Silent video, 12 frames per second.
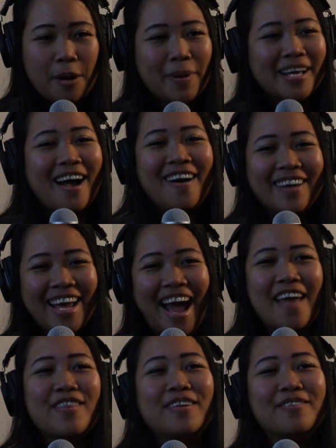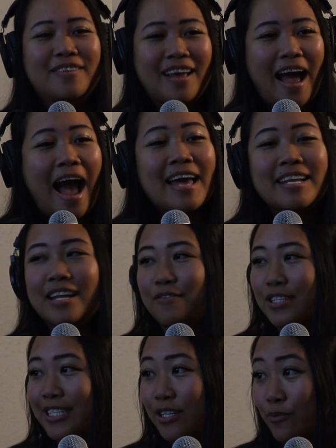I'm like, oh yeah. And then I had
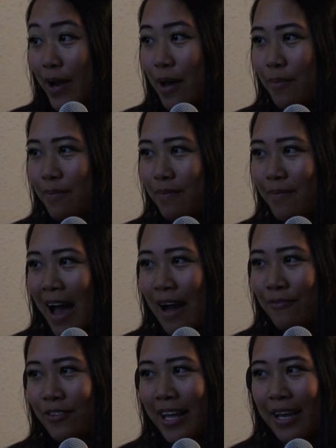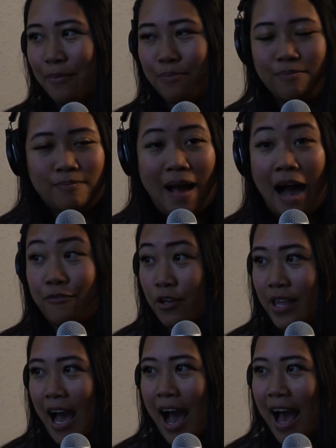never seen Rent after
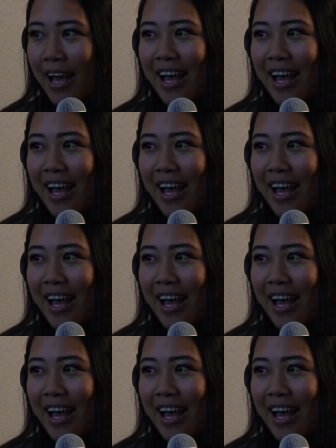that.